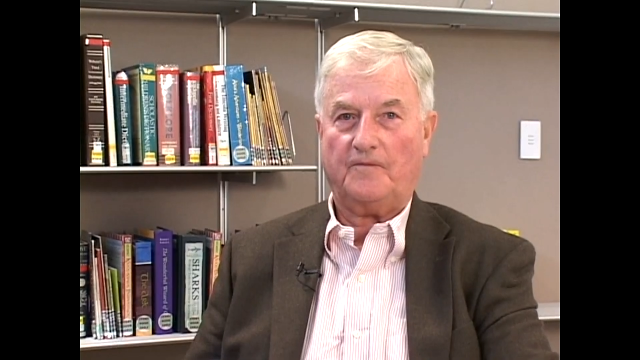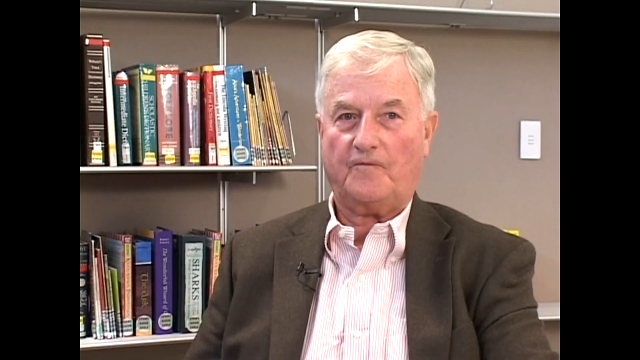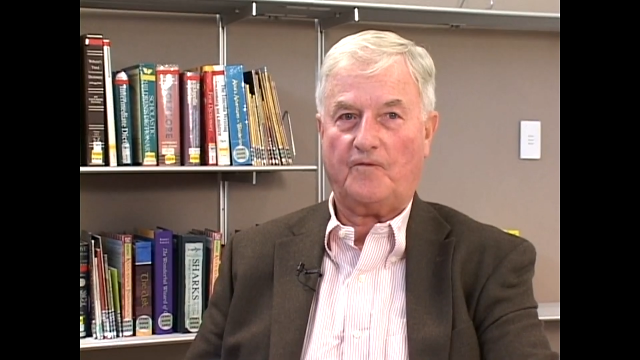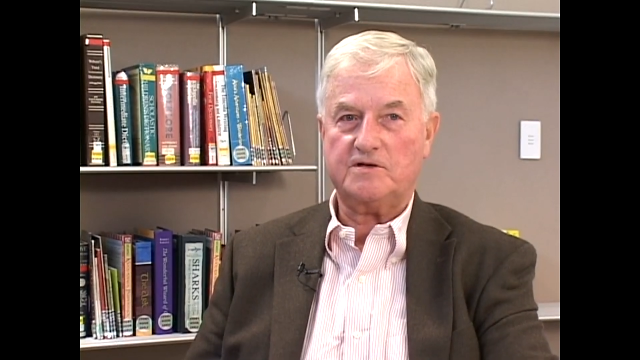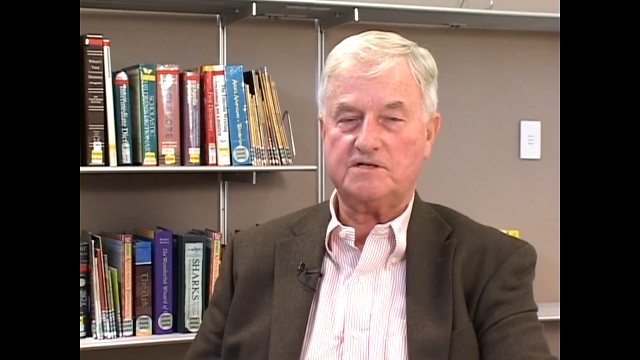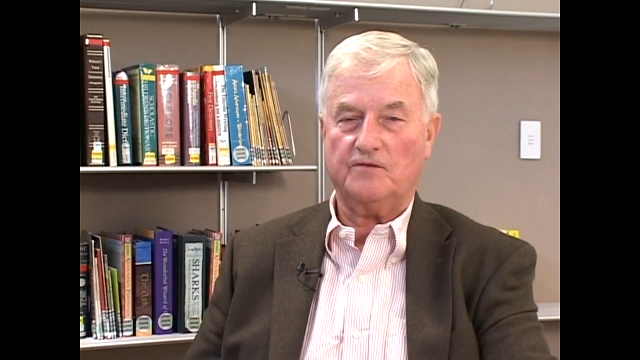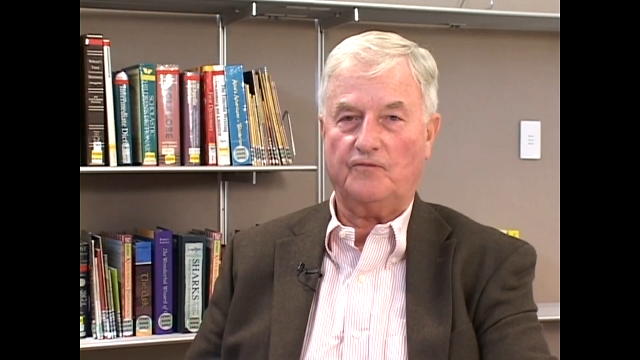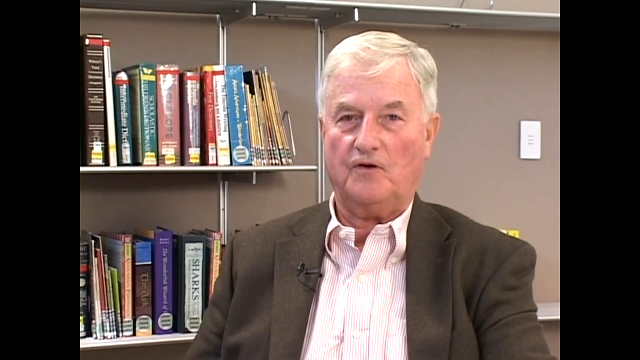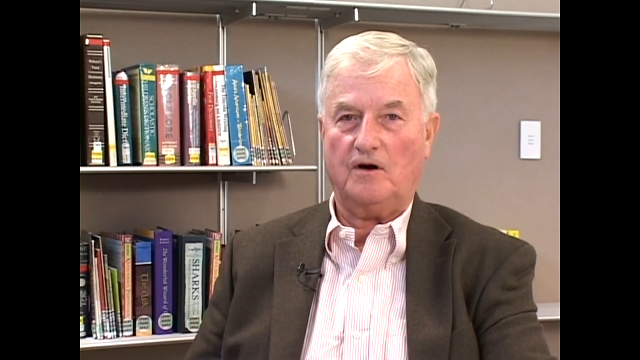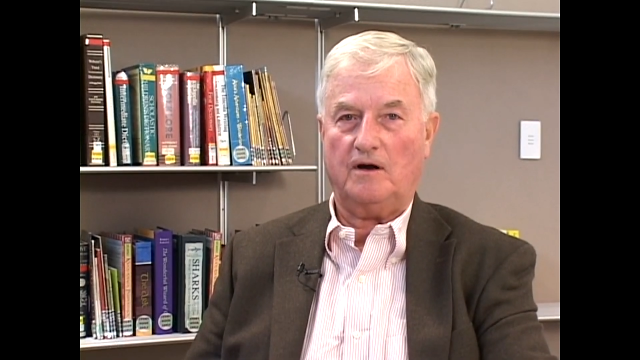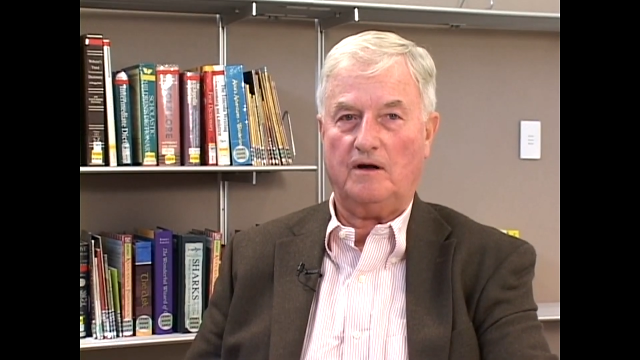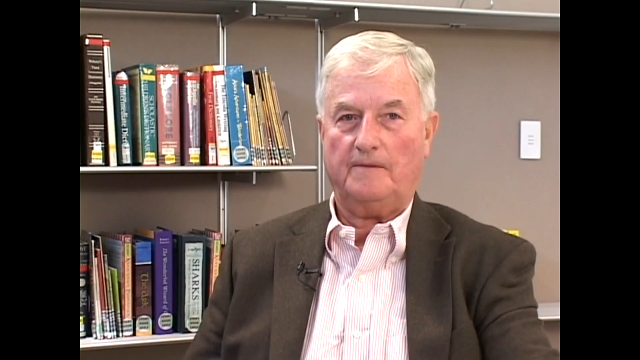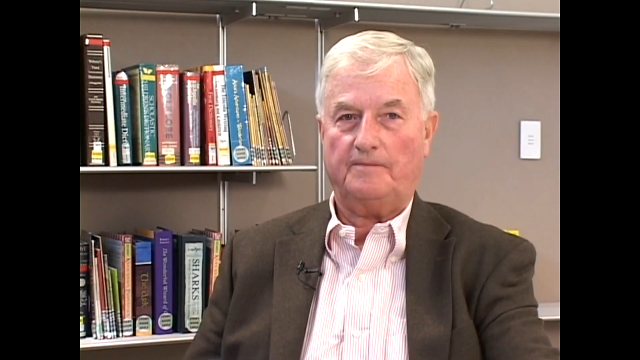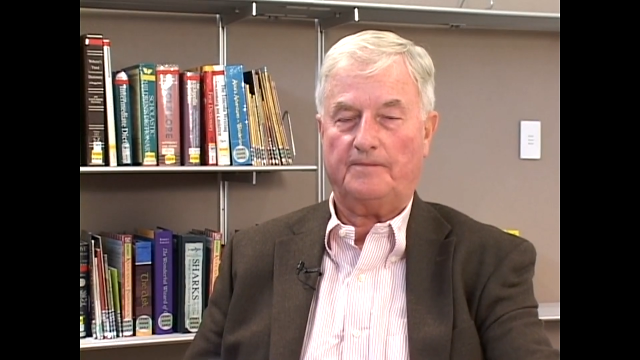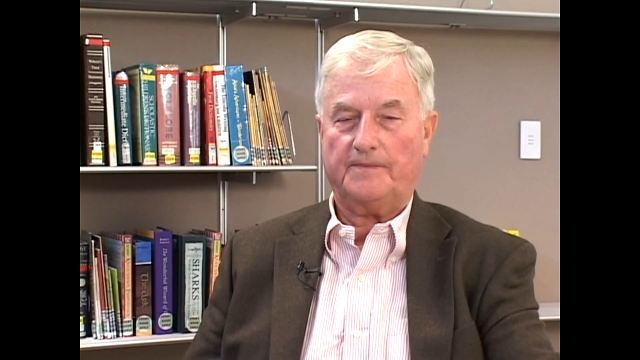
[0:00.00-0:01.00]
first of
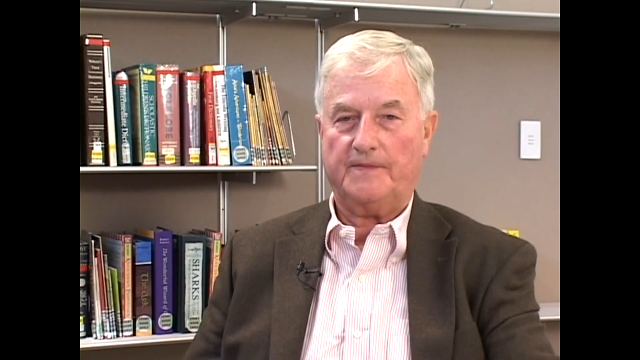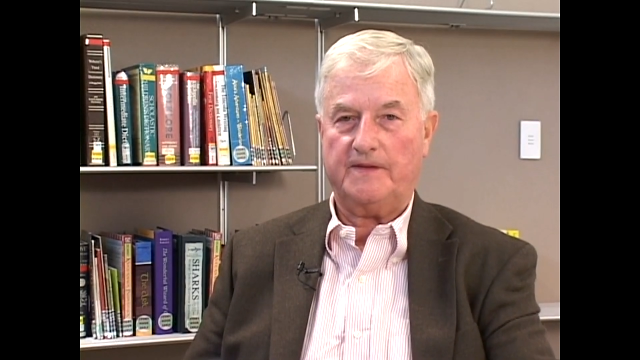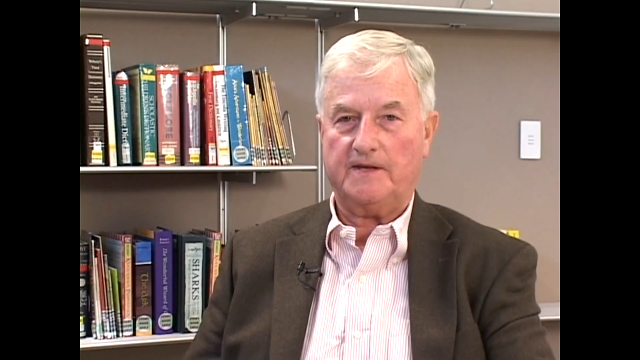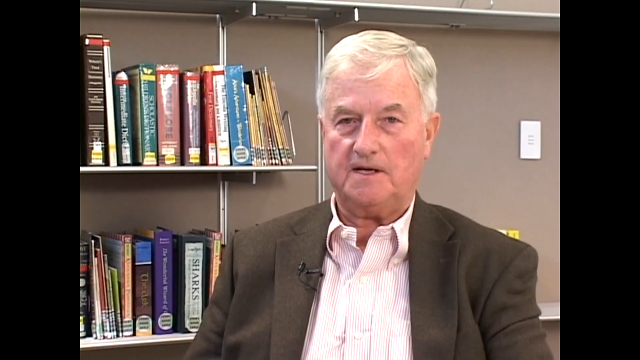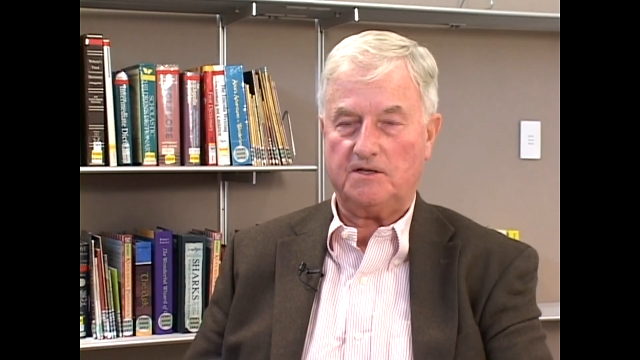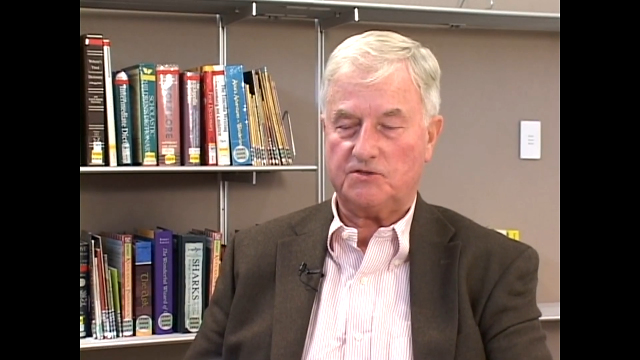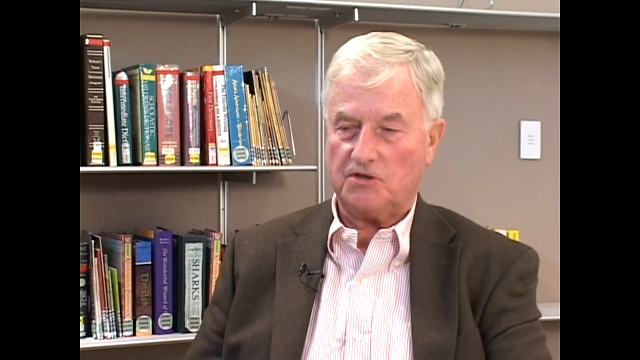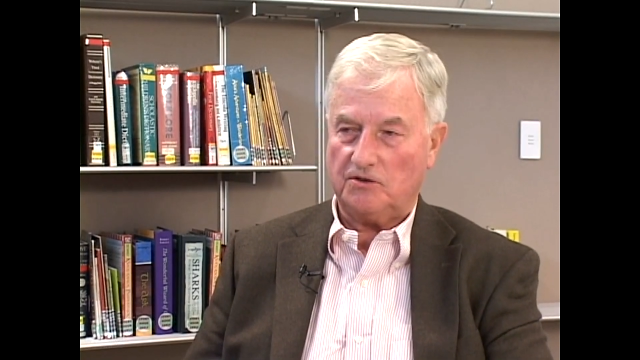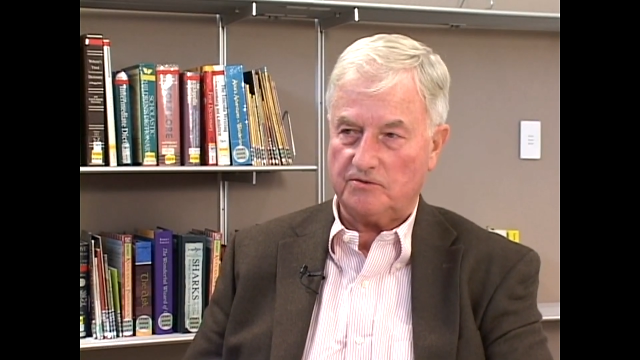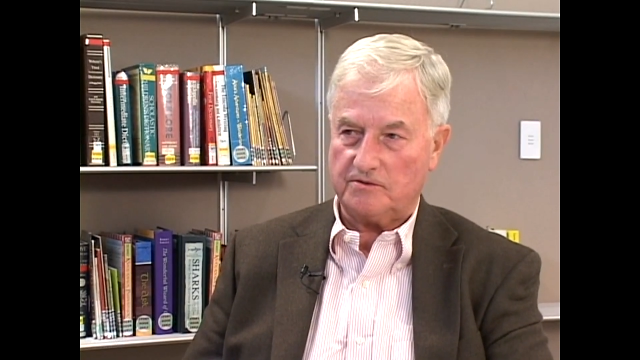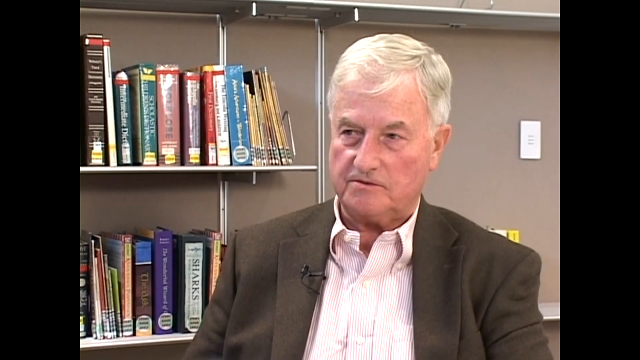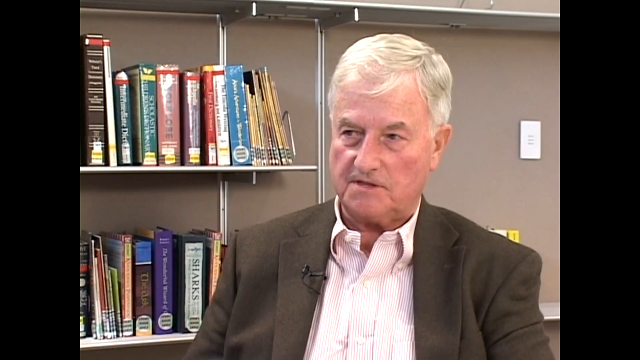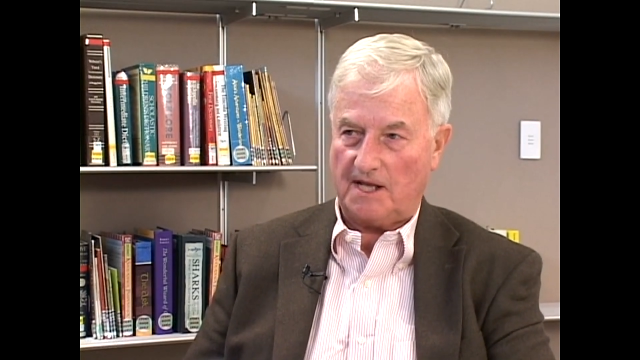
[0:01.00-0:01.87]
all, the children's